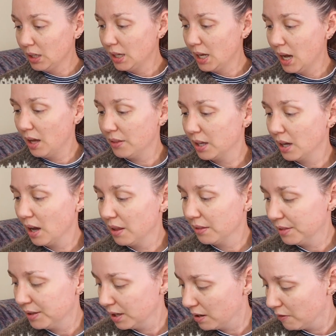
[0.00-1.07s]
Now the other
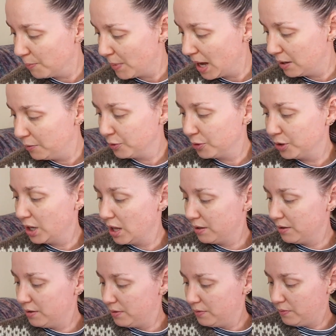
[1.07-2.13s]
thing I've made for
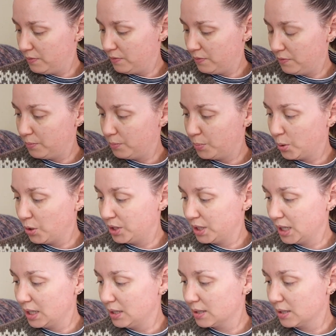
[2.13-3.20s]
another
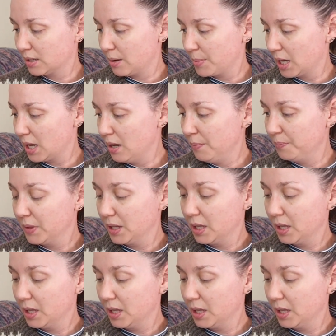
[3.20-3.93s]
birthday that's coming up,